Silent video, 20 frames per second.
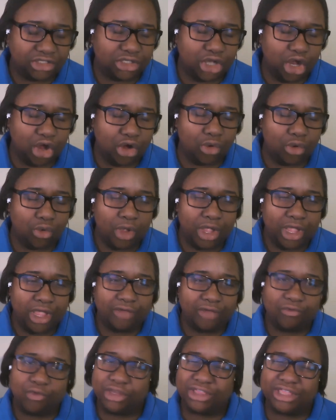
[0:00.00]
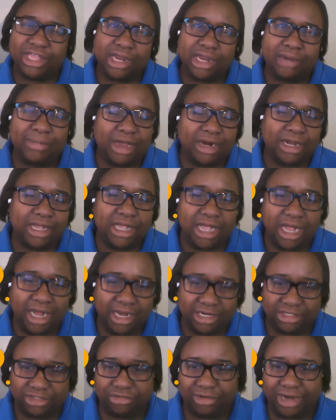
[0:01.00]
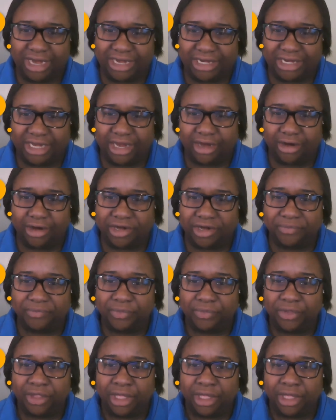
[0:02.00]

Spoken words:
So if we're thinking about a contract, Kerry,